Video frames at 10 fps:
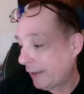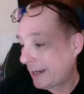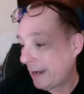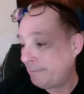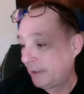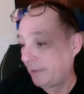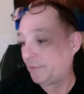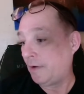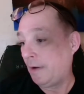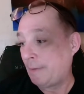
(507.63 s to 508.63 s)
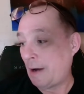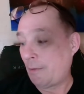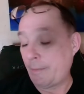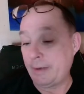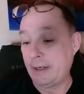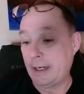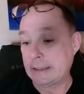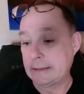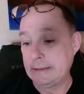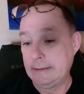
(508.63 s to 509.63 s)
Like, I built a power
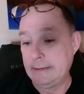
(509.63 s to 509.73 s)
pack